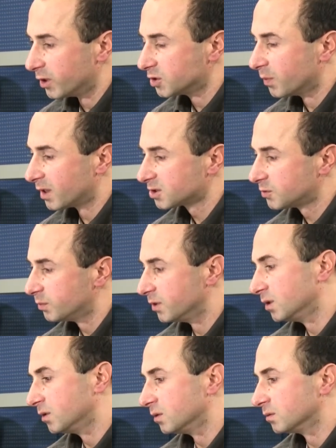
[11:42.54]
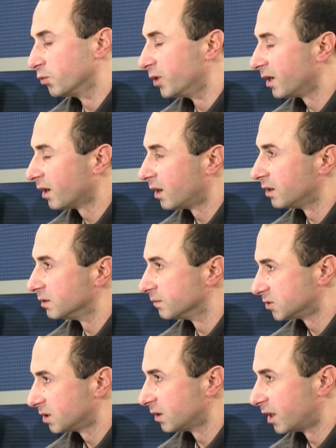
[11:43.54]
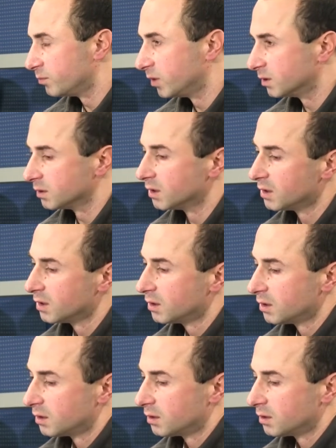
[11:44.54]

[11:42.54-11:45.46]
wedge must be very high. That I mean,